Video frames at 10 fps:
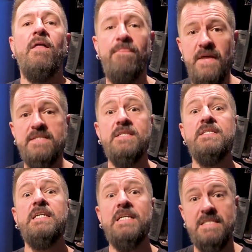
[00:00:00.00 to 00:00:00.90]
This
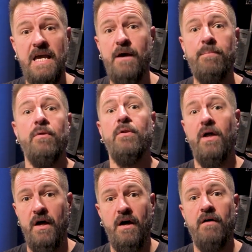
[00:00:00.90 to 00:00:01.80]
is an
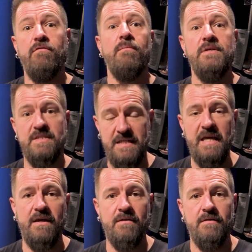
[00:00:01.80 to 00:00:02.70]
example of a
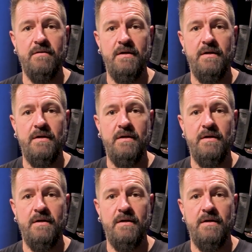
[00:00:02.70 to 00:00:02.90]
mistake.